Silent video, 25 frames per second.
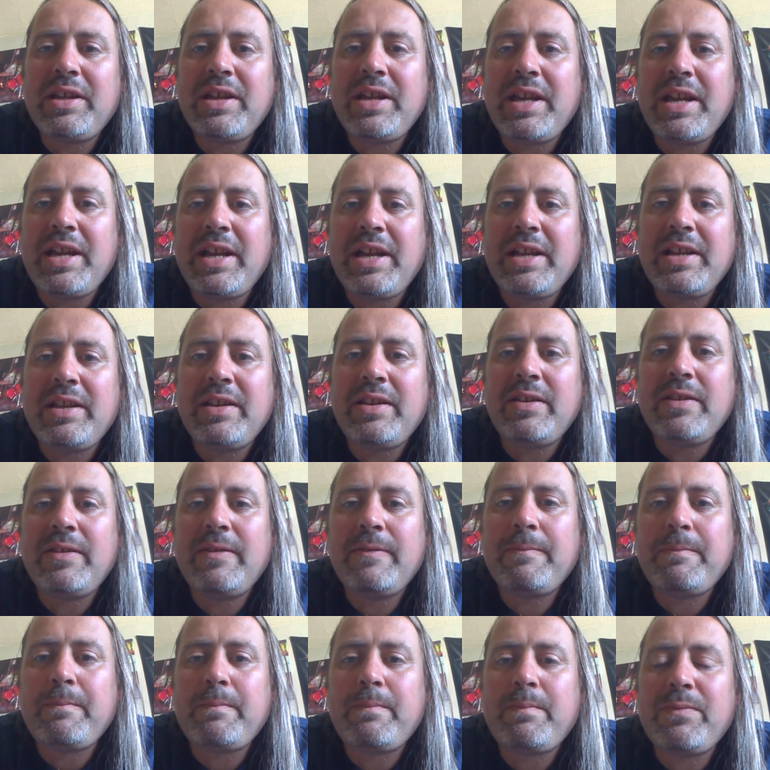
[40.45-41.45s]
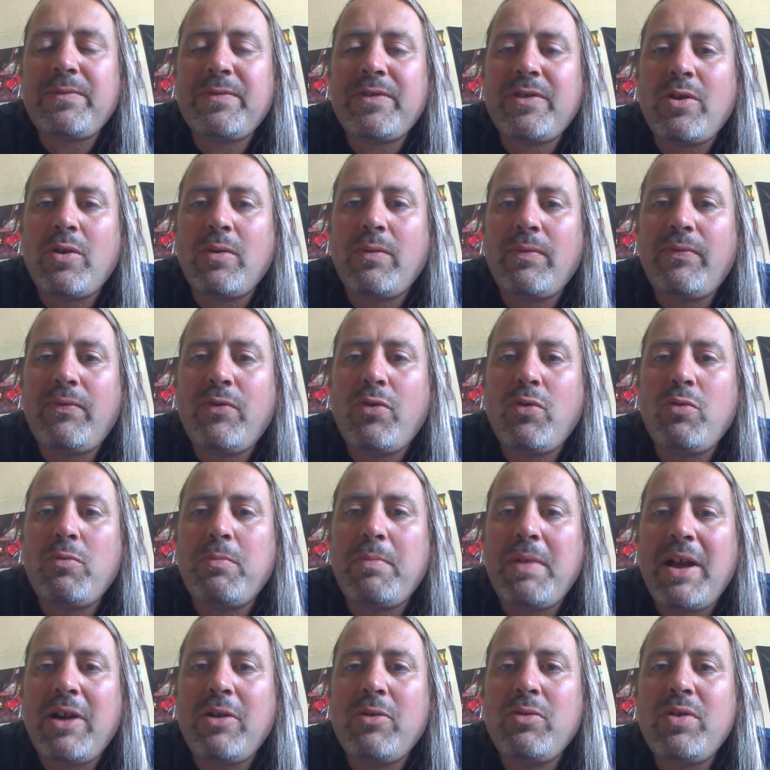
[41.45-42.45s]
in on full
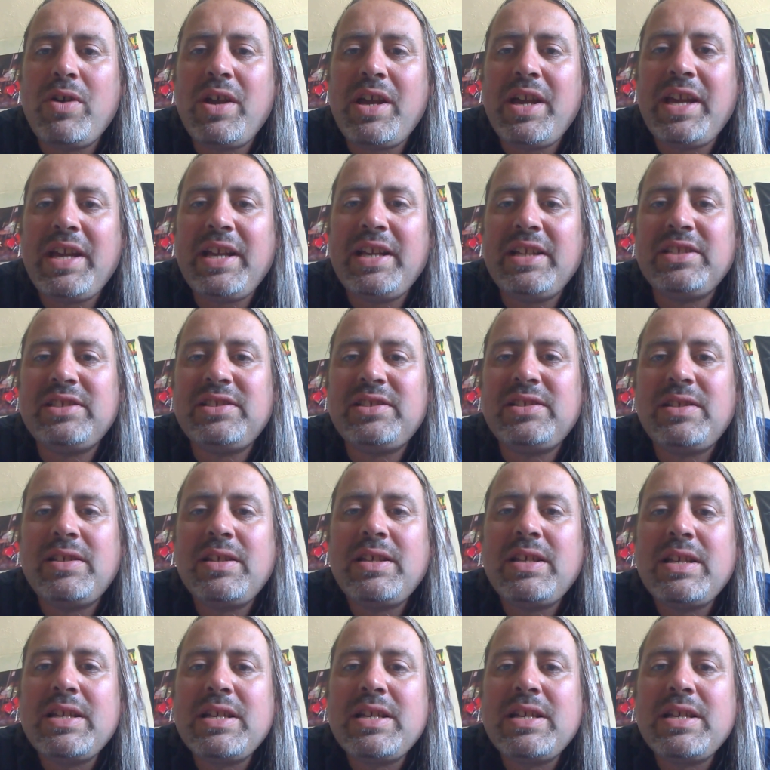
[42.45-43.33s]
belt is